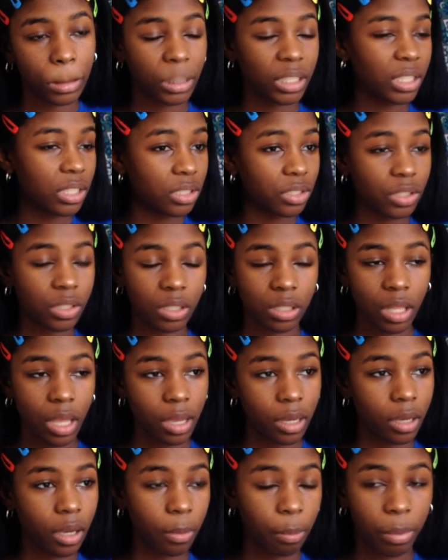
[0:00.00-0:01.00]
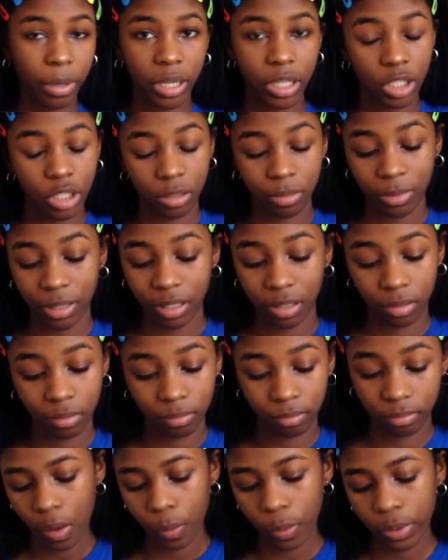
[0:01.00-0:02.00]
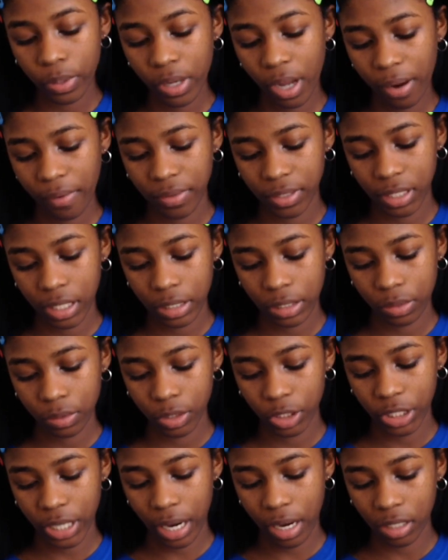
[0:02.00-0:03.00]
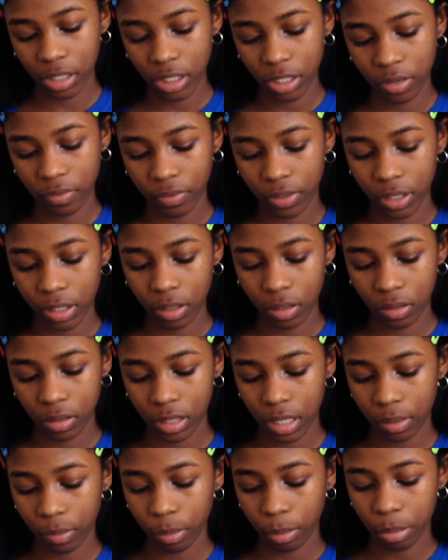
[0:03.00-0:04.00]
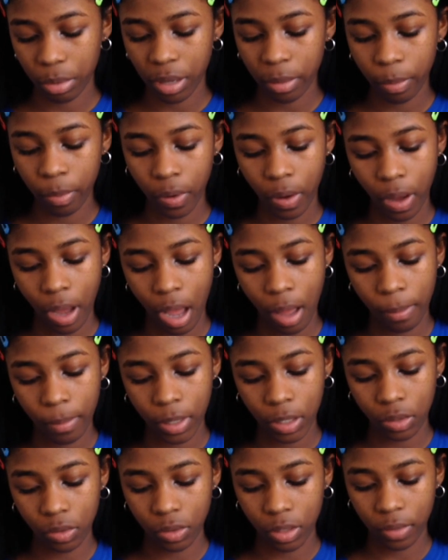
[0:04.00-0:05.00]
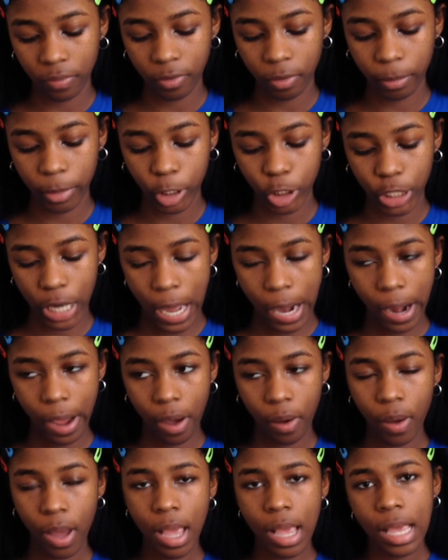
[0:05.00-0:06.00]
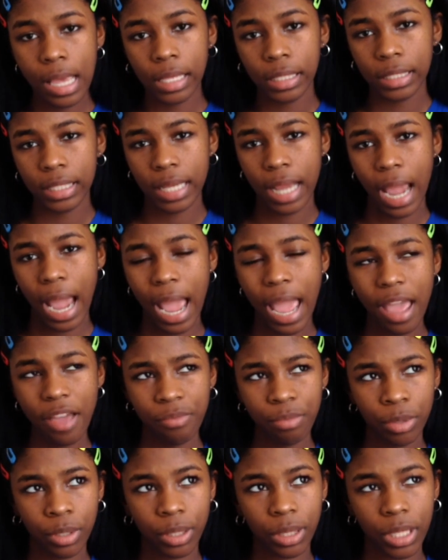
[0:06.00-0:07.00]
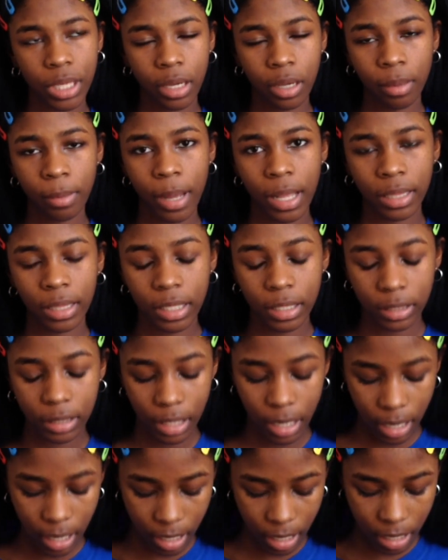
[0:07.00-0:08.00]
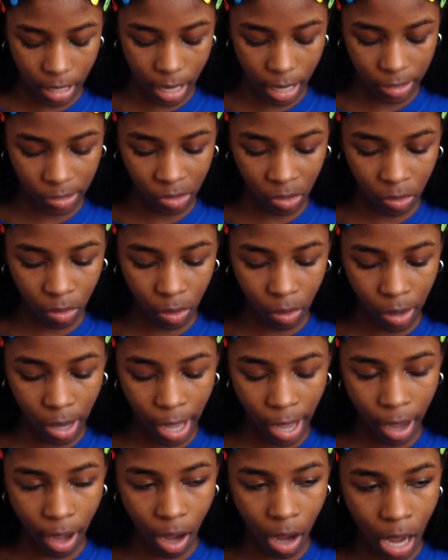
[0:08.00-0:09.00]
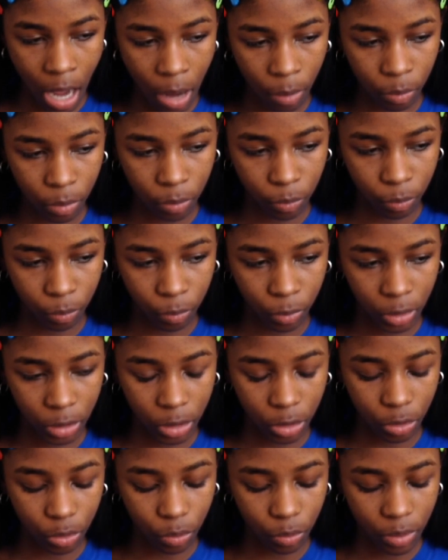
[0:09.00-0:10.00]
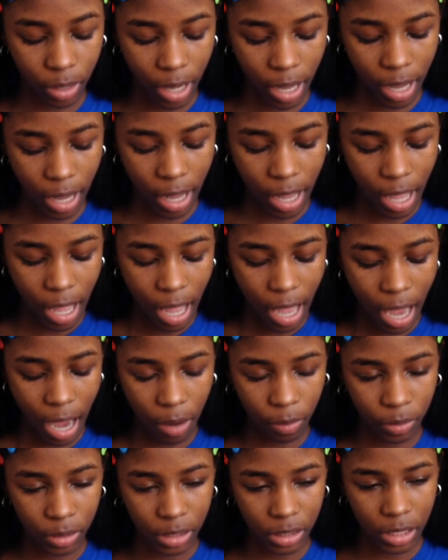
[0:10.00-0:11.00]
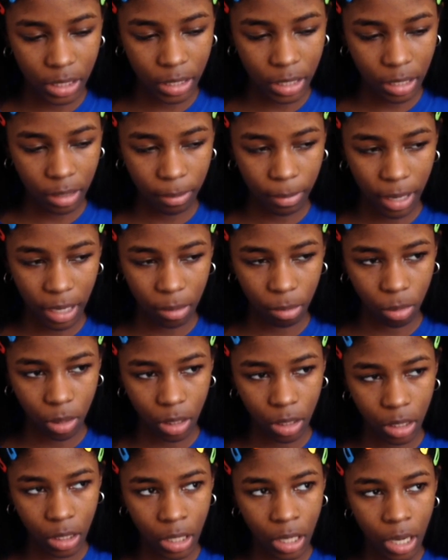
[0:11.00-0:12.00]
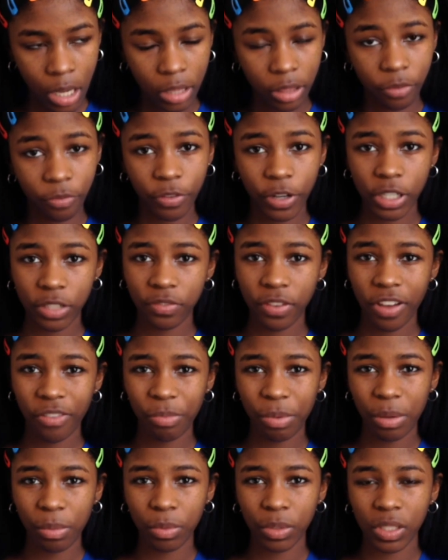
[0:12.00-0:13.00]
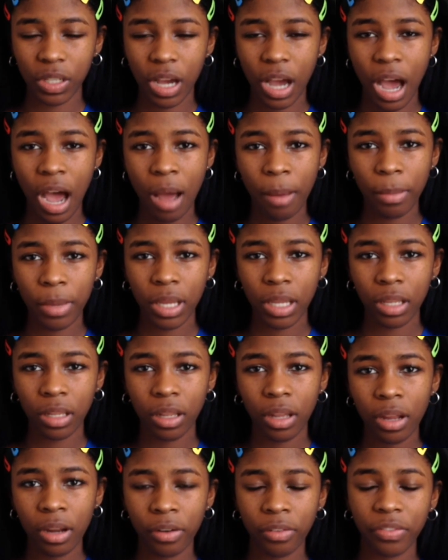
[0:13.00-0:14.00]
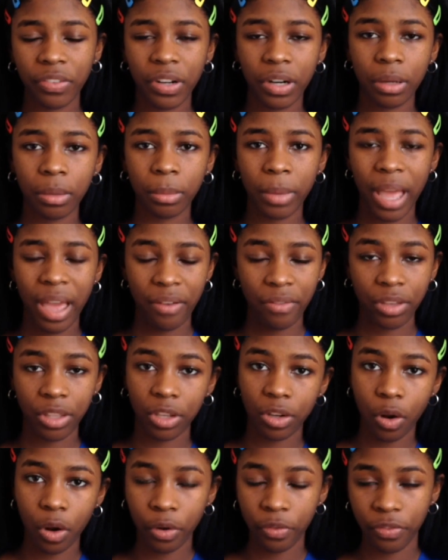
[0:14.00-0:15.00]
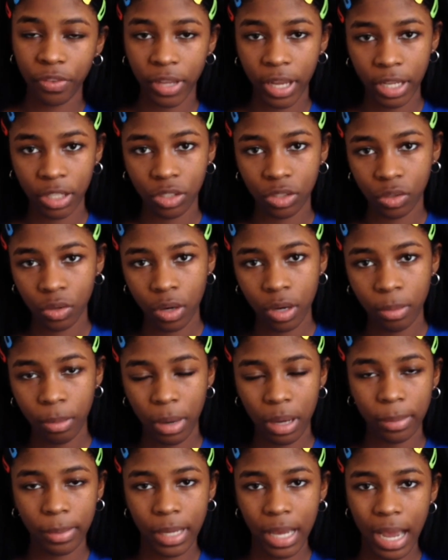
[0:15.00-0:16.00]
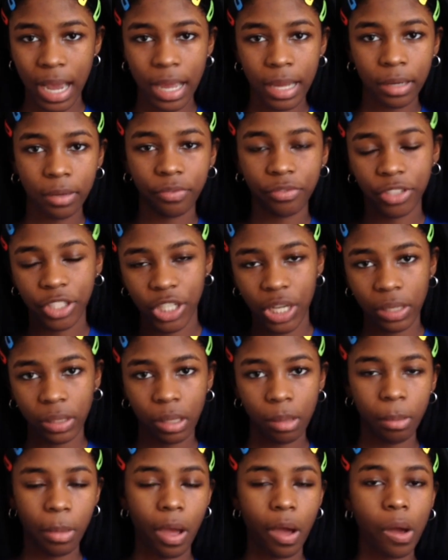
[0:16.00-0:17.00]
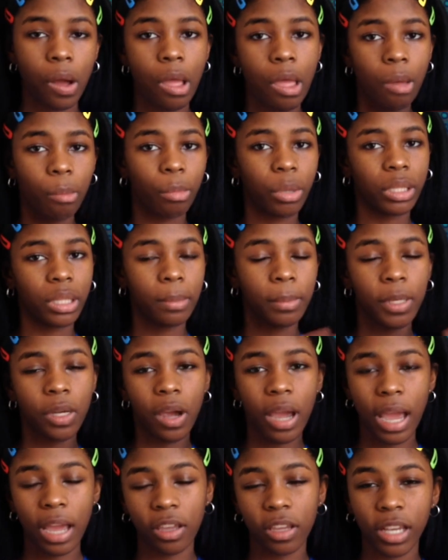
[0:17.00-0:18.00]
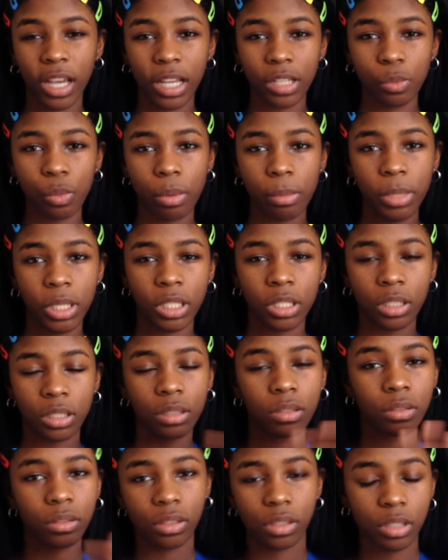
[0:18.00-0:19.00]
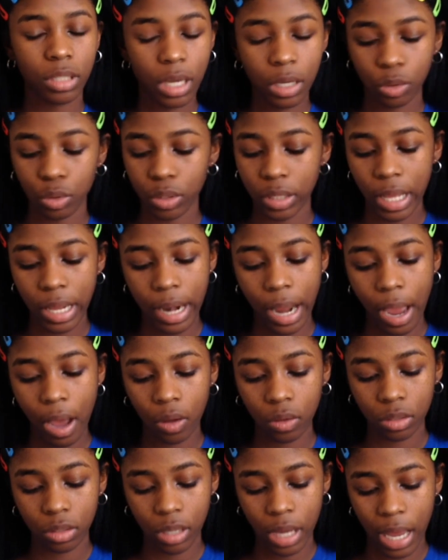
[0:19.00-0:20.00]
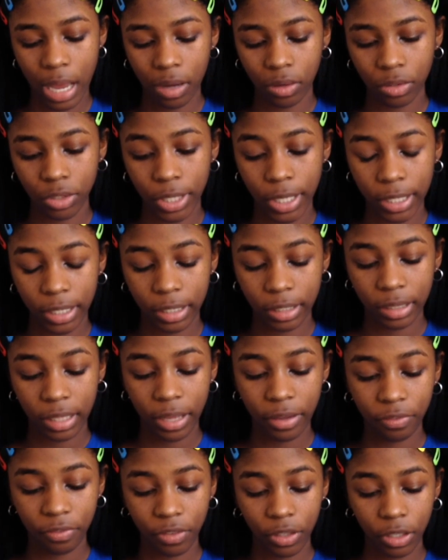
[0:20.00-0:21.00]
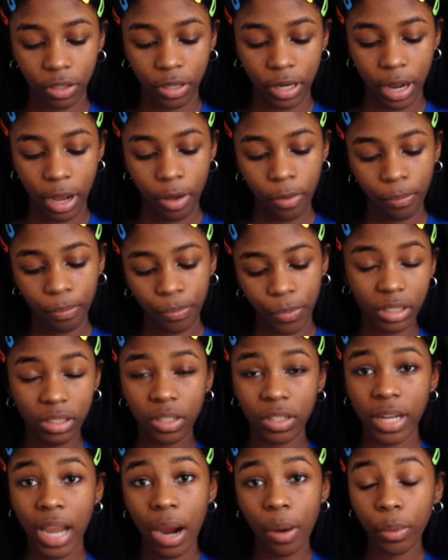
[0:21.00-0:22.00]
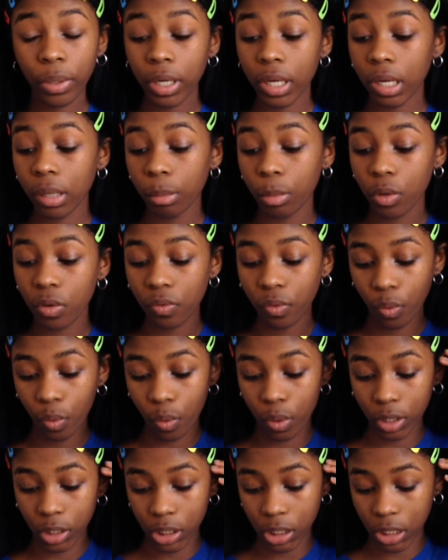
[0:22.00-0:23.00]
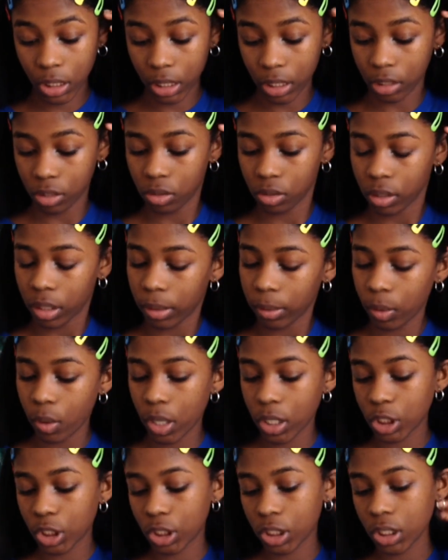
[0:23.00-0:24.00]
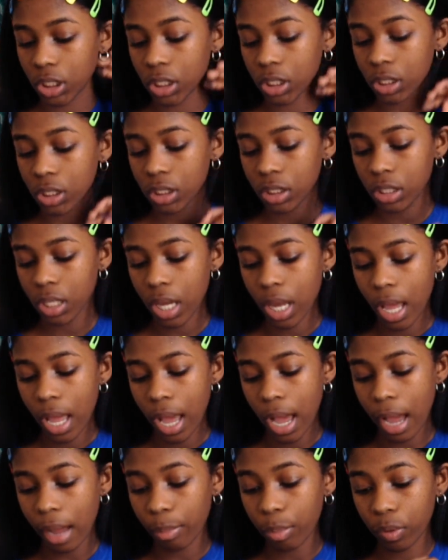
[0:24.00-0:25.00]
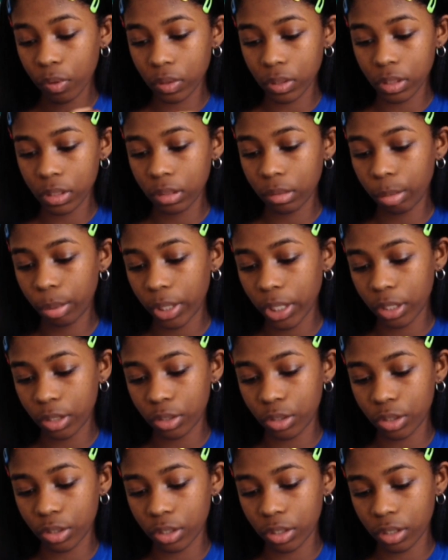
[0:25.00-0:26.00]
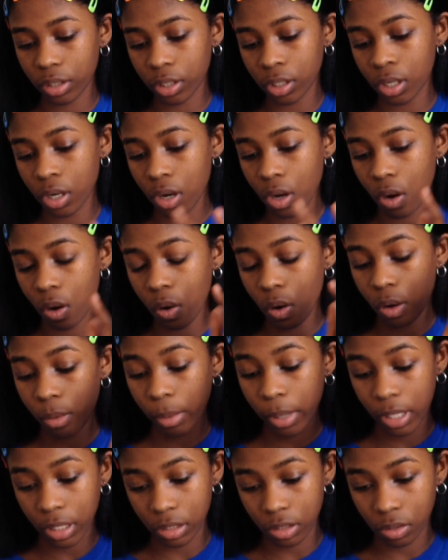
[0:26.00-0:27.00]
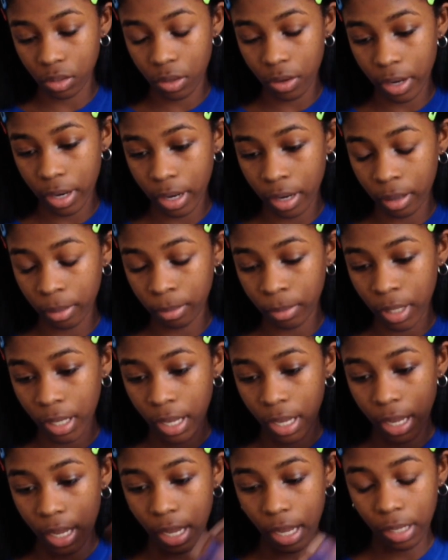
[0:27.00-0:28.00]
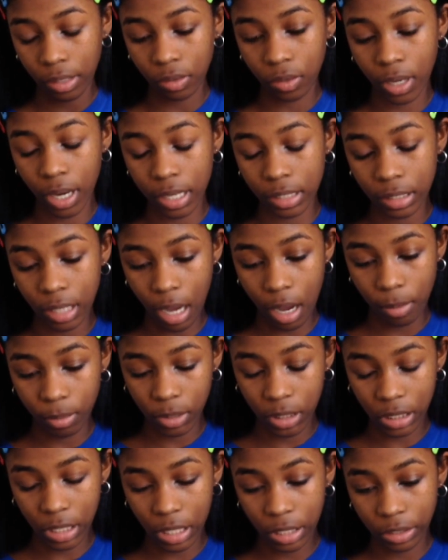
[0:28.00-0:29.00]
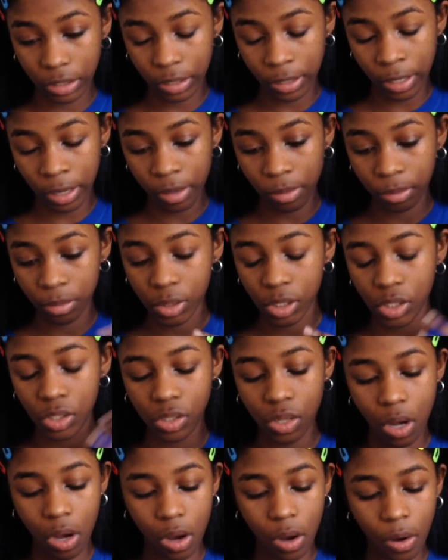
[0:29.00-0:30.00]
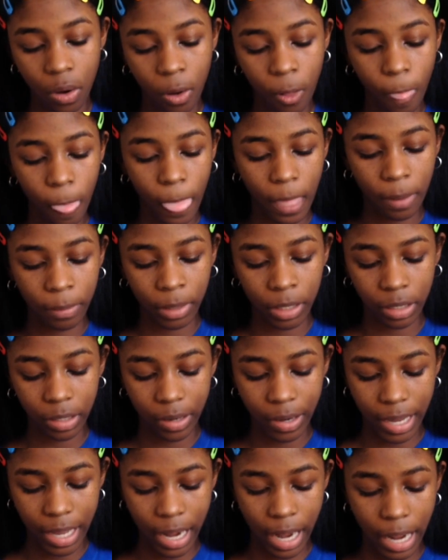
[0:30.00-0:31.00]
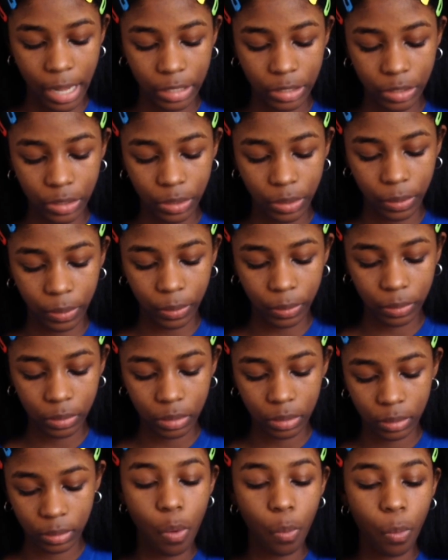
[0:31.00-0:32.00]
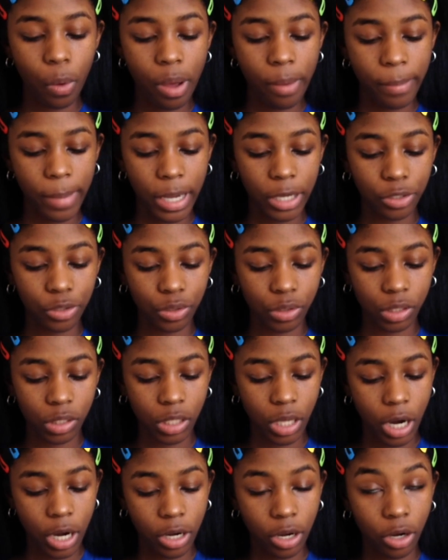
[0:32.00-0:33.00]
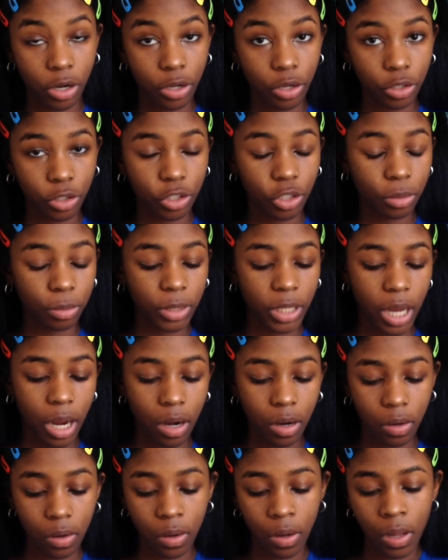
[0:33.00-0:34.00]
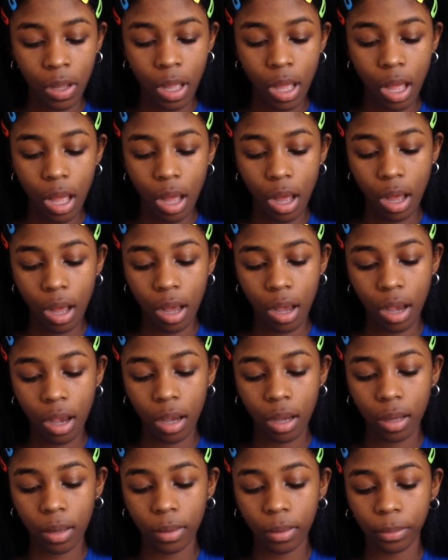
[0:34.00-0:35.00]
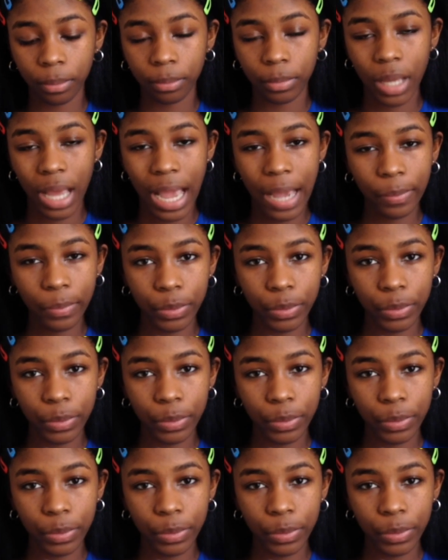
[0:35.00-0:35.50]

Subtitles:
It's just like a punishment. Will you ever start doing shoutouts in your videos, like when people comment you give them a shout out? See, I have been thinking about this and I don't know how I would really do that. I was thinking maybe the first 5 people to comment from having their notifications on, maybe I shout them out. But let me know how you guys want me to schedule that out, so I'll try to get that figured out. So now we're gonna move on to the Instagram questions. I posted a picture on my Instagram and you guys commented under them, so I'm gonna go ahead and answer those. What made you start your YouTube channel? I